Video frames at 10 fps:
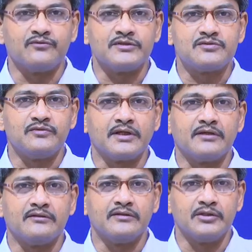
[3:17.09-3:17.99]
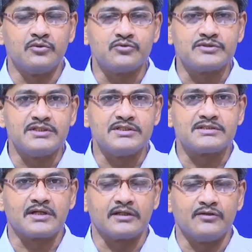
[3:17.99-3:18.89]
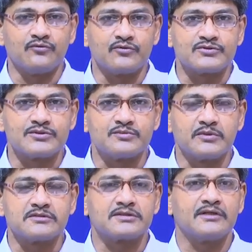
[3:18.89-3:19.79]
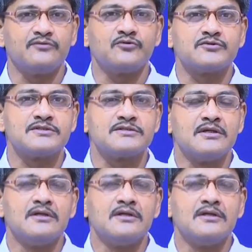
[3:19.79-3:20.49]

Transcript: which we can reduce these cutting forces, because cutting forces,